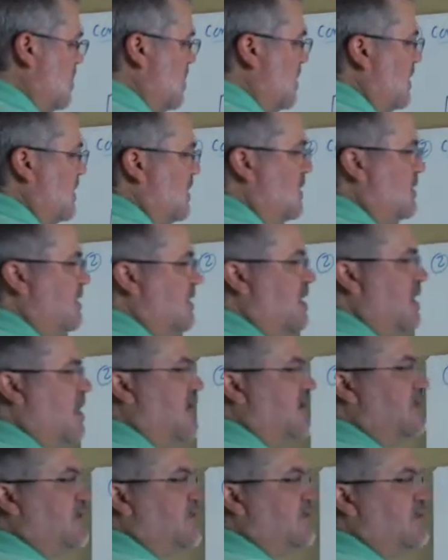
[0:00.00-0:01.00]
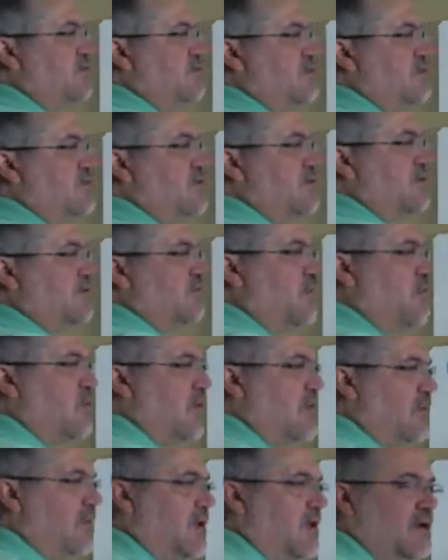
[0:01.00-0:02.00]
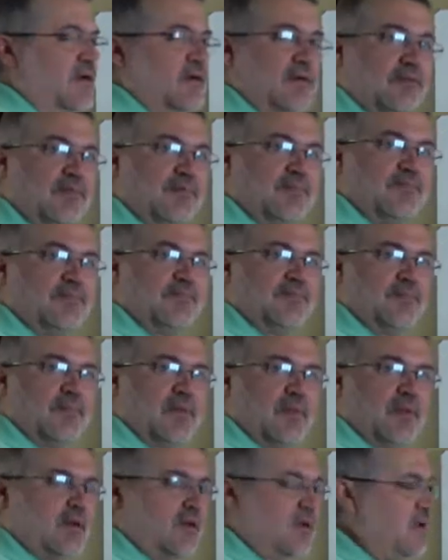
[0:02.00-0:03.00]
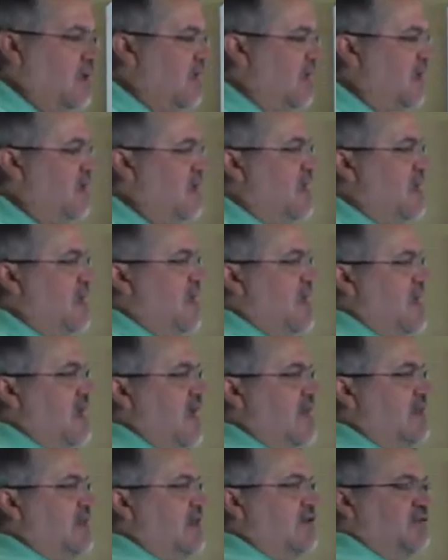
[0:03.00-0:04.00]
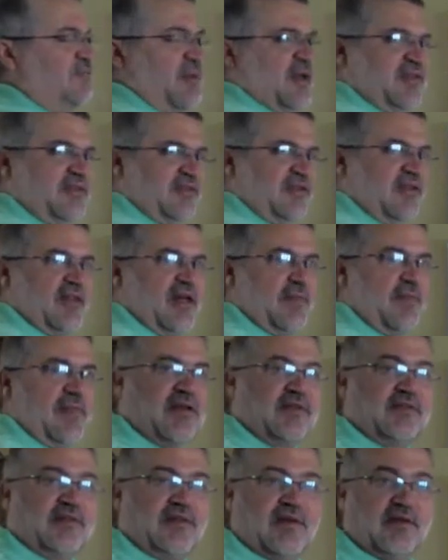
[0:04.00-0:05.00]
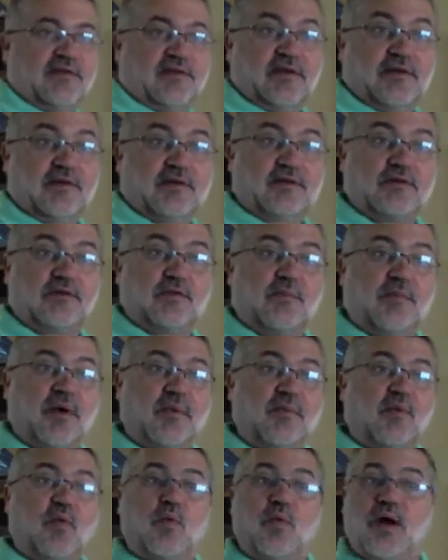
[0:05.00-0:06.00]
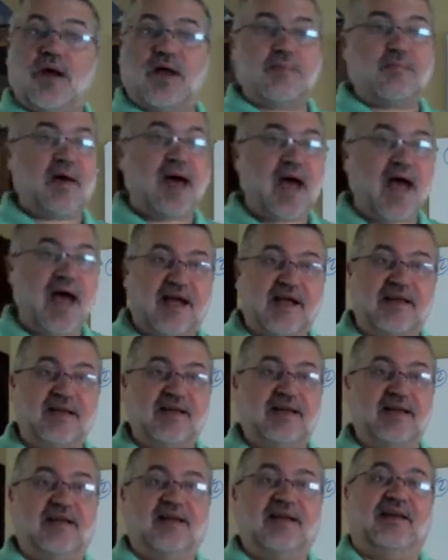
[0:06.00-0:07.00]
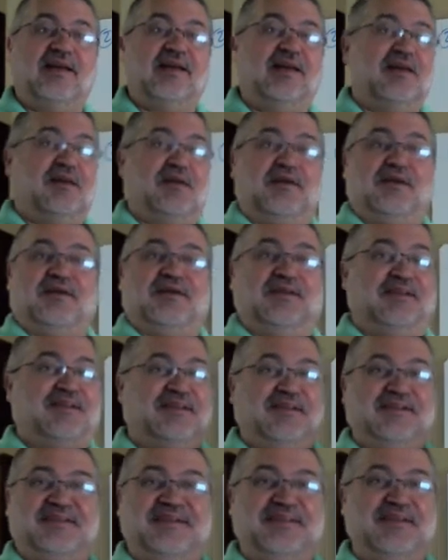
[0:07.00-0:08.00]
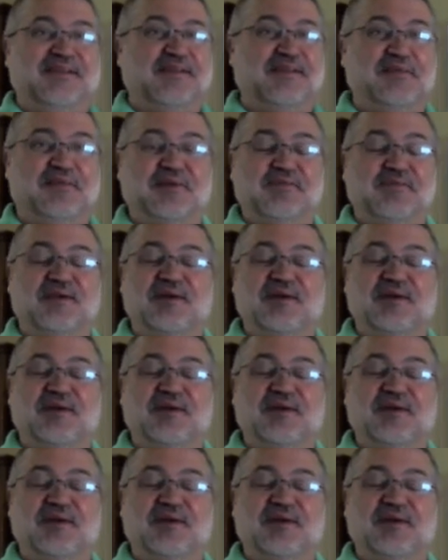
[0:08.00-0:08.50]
in the context of what you're forming. Okay? And that's basically, that makes sense to us because remember way back in the